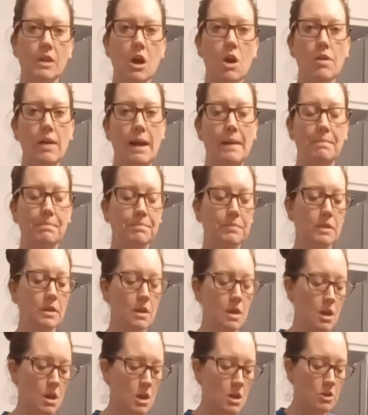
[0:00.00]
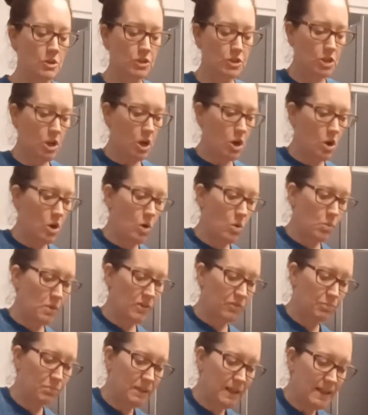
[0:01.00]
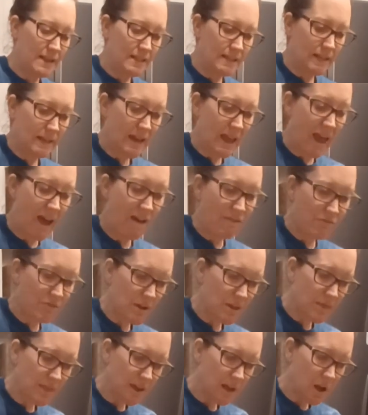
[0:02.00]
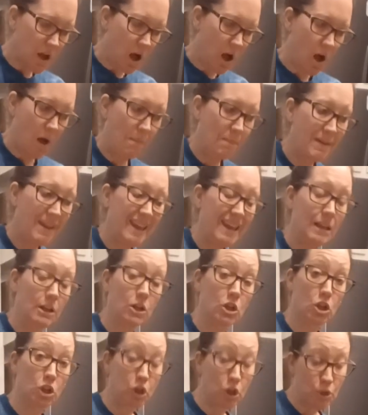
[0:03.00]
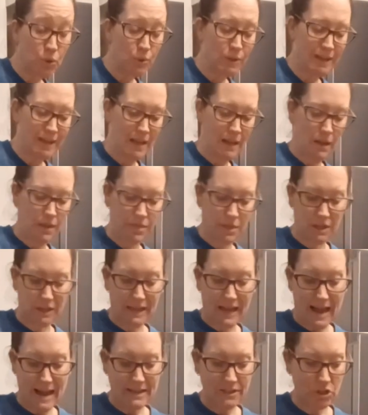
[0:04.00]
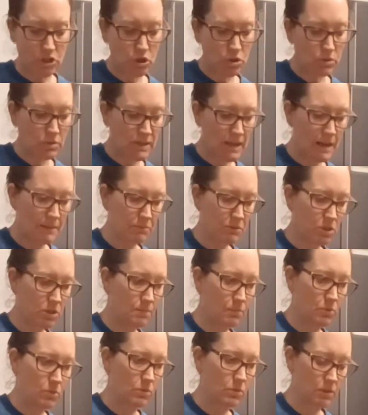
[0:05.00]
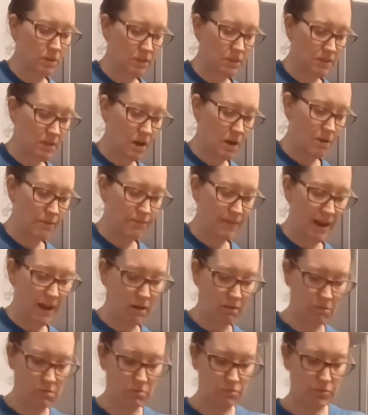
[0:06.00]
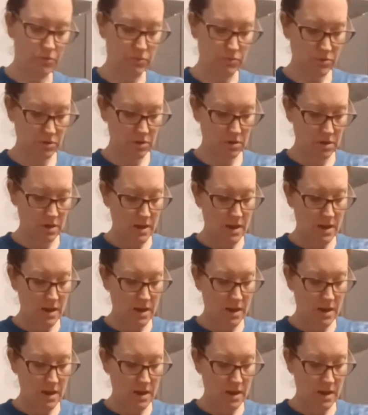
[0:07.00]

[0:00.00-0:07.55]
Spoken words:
Okay, so we've blended everything up, including the last 2 tablespoons of arrowroot.